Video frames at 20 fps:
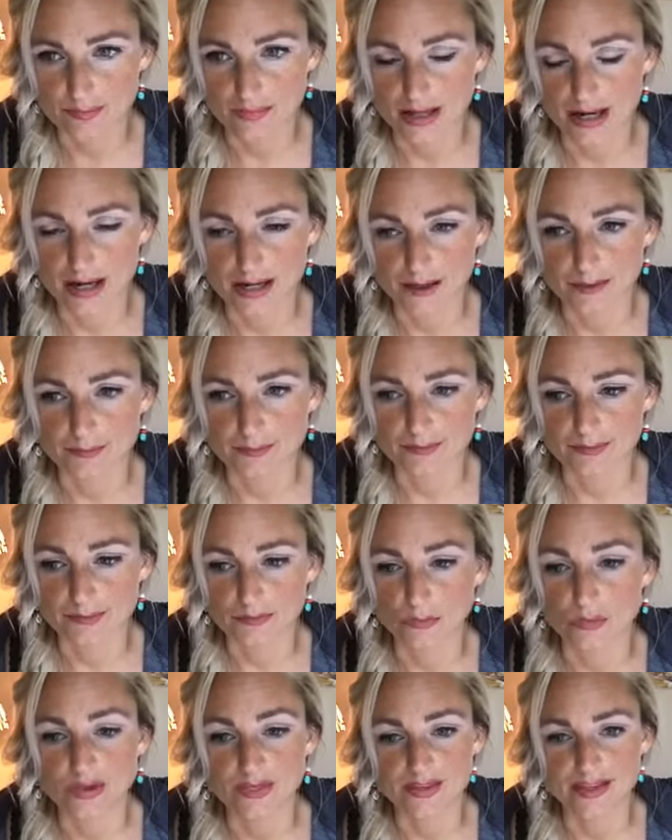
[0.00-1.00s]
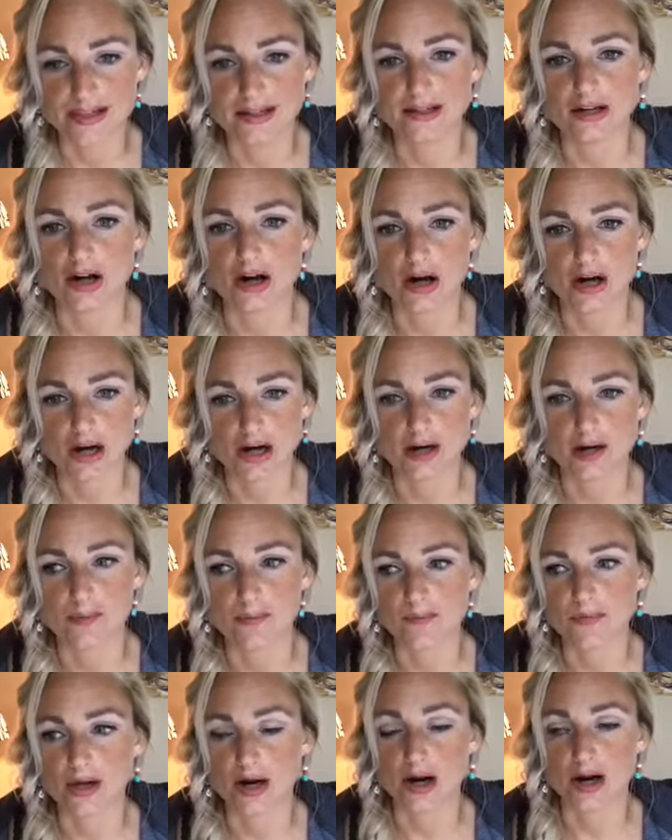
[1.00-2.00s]
um, within our
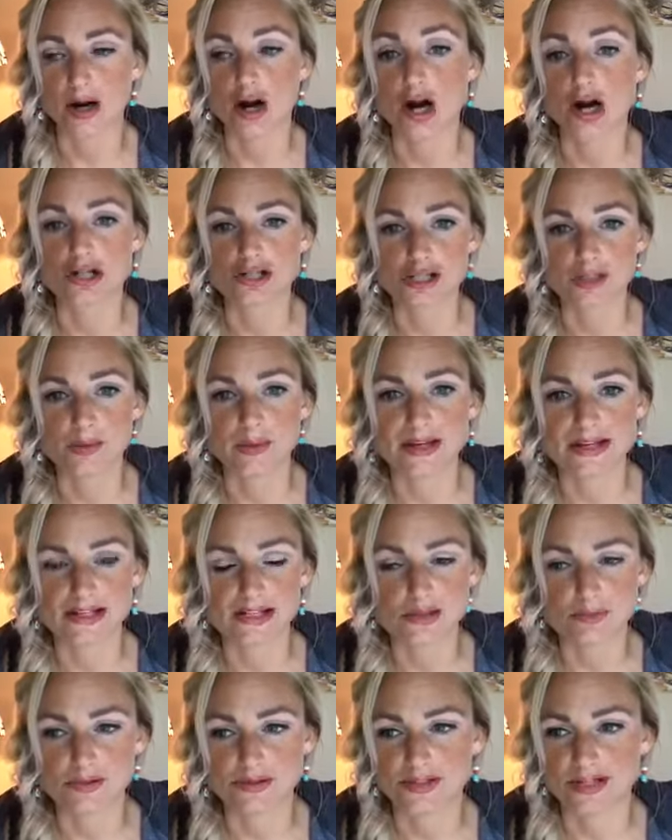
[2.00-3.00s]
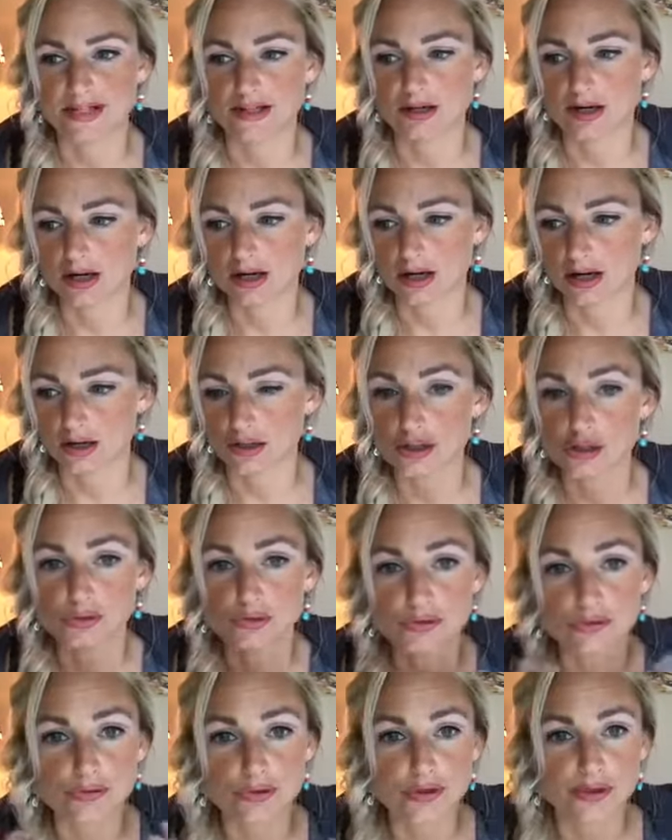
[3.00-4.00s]
our heart space, within our
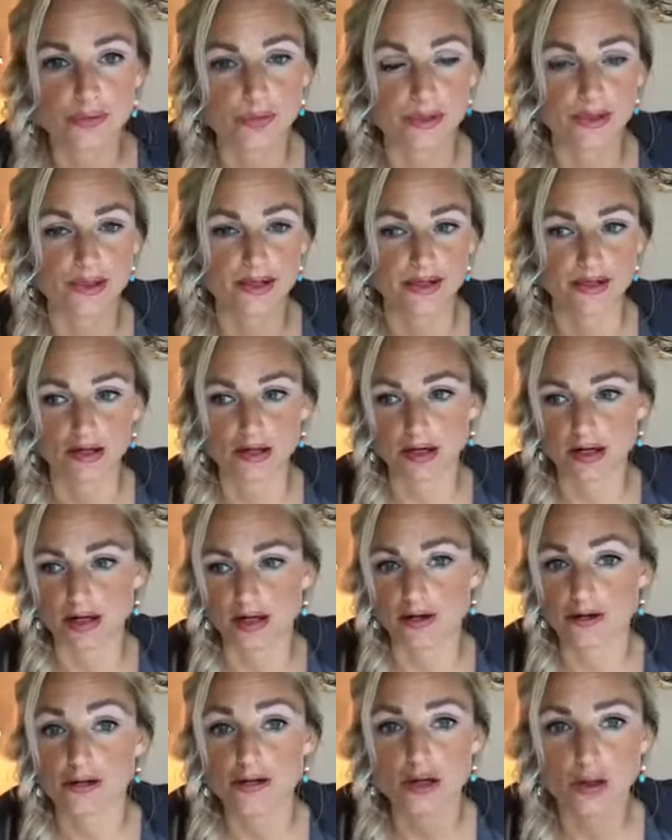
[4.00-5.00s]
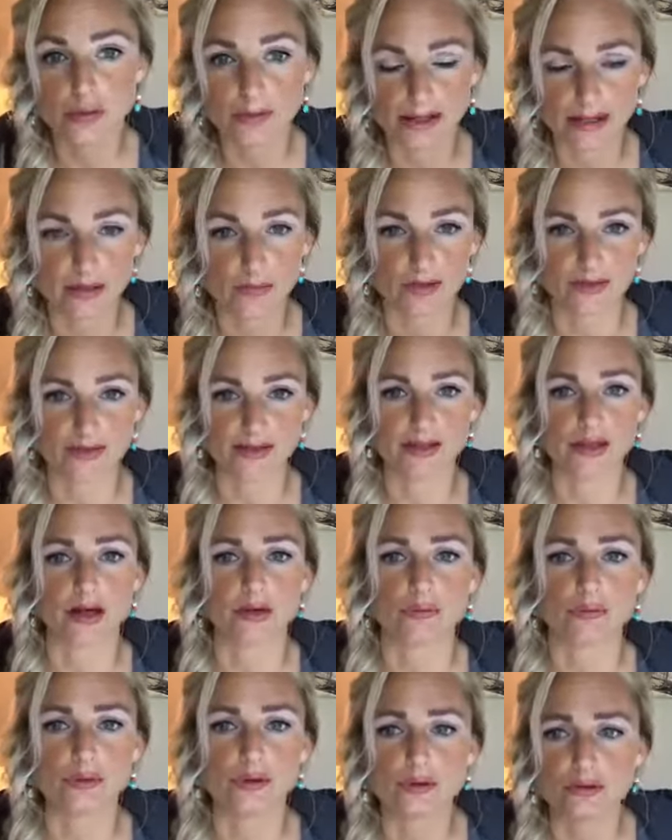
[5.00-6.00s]
truth, within our knowing, within
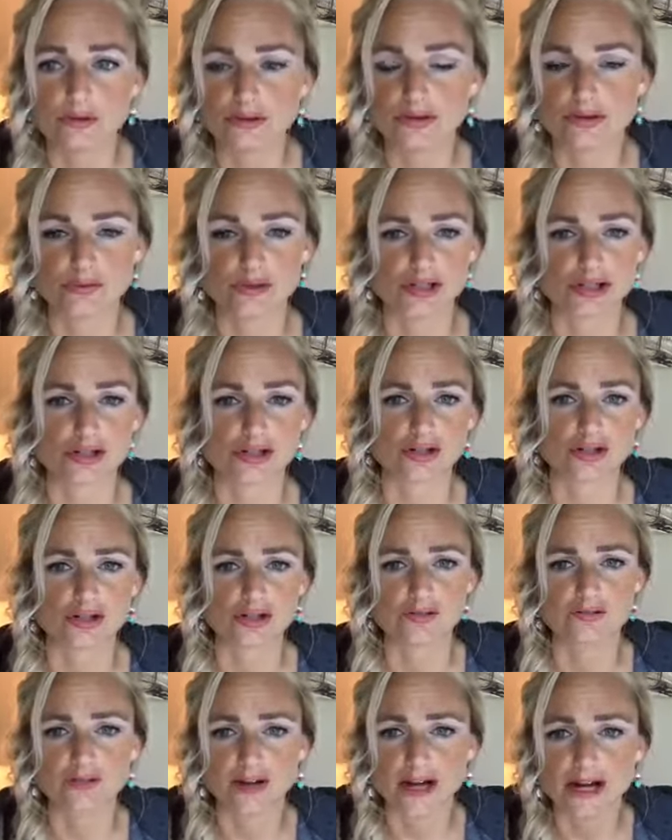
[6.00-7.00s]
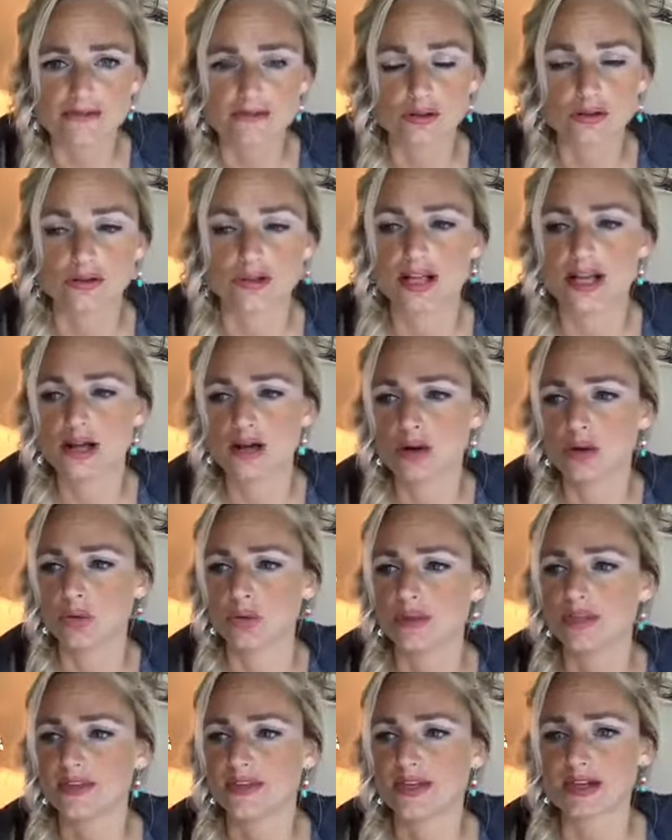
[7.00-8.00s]
our root, which is our survival,
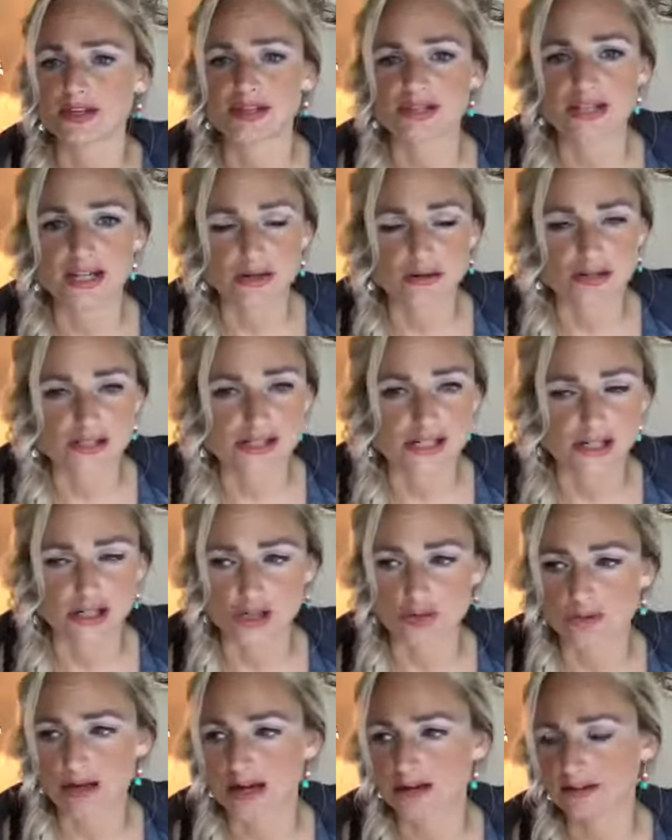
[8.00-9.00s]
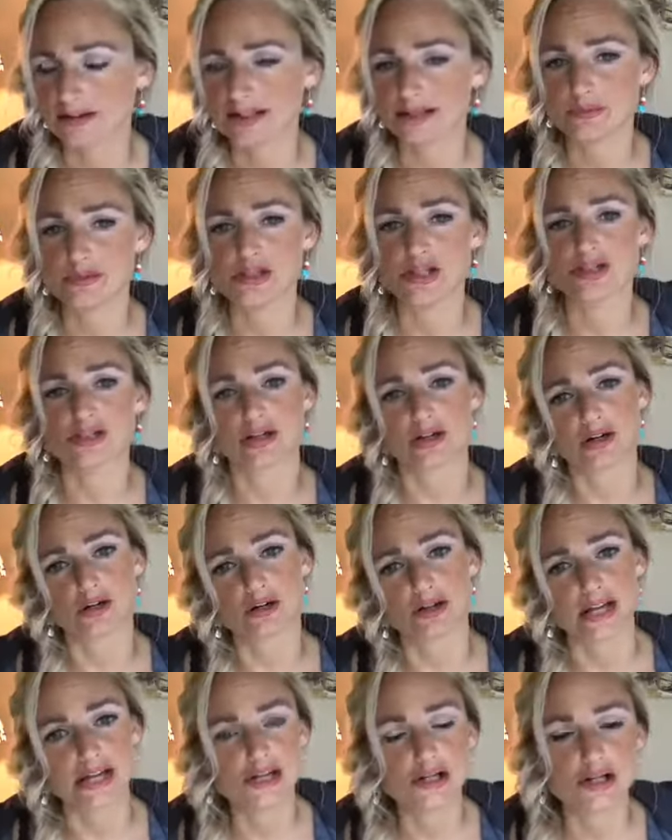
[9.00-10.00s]
within our sacred sexuality, which is our
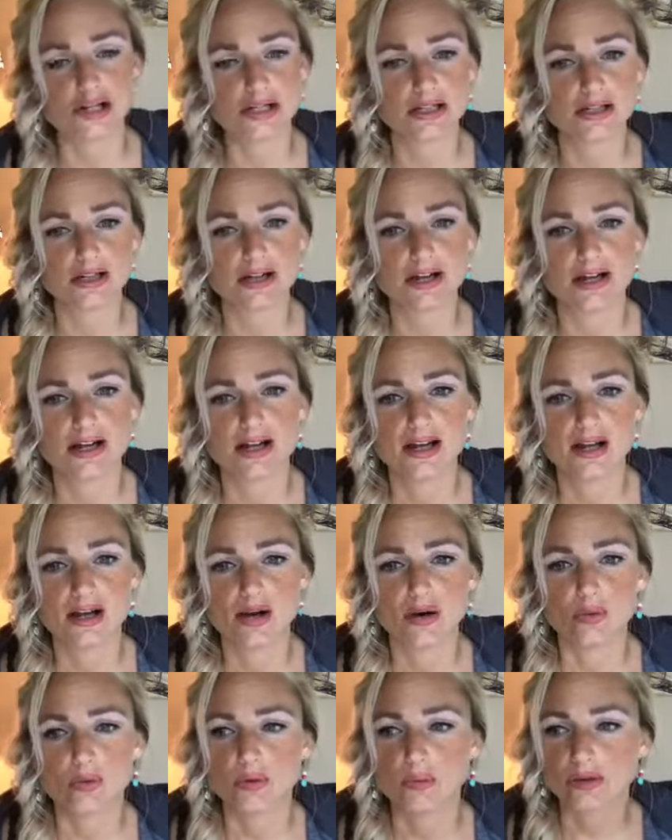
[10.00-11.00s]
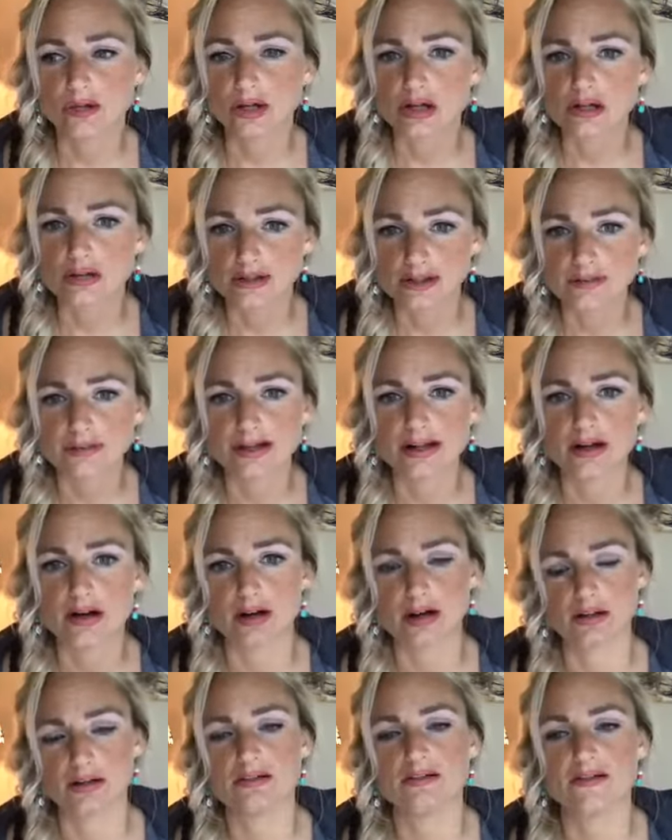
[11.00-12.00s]
creation. When we're clearing
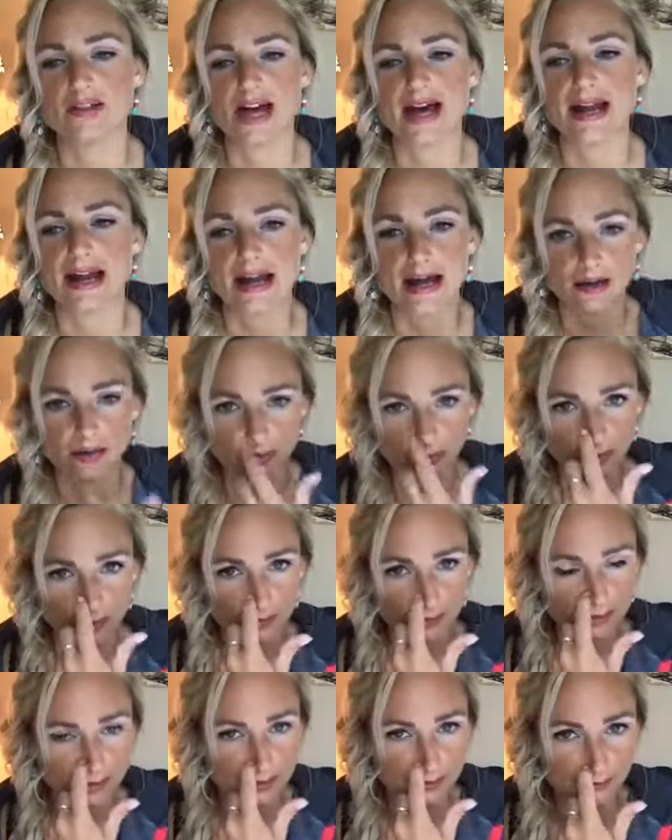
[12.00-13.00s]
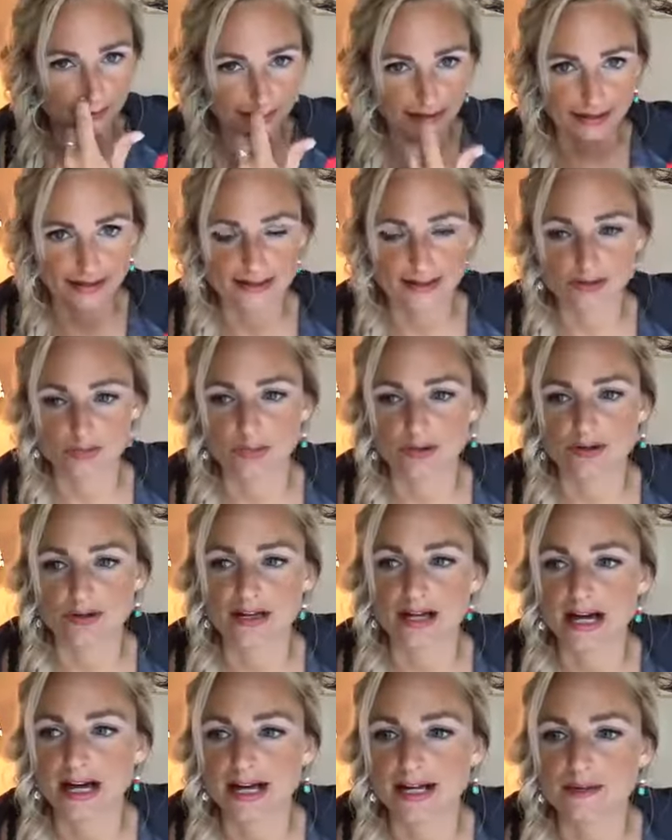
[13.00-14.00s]
all of that out, what we're doing is we're
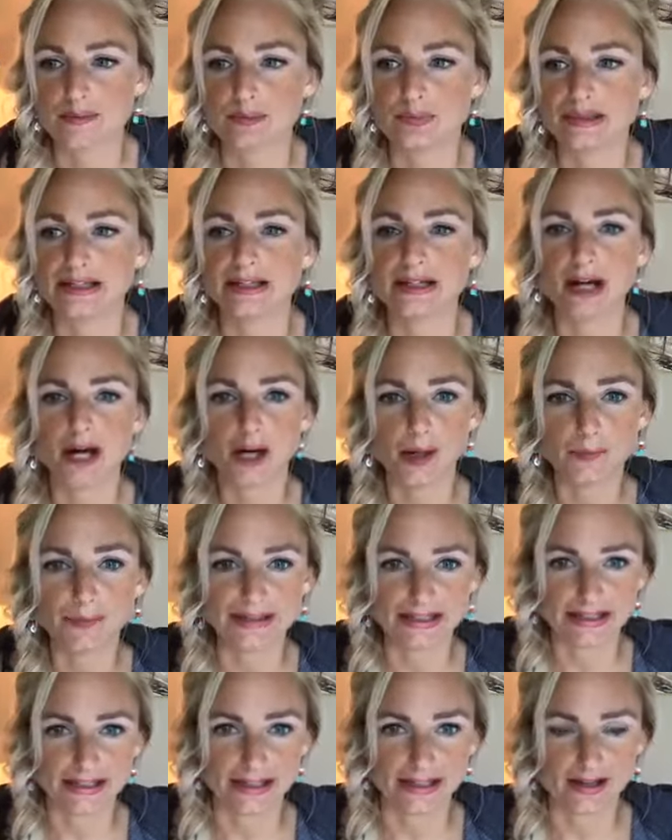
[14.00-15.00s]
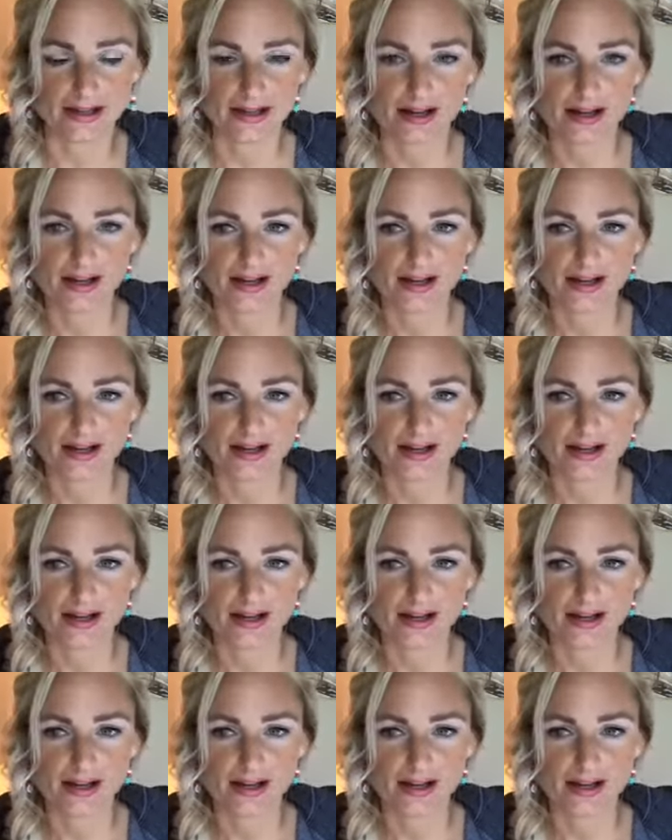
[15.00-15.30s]
not becoming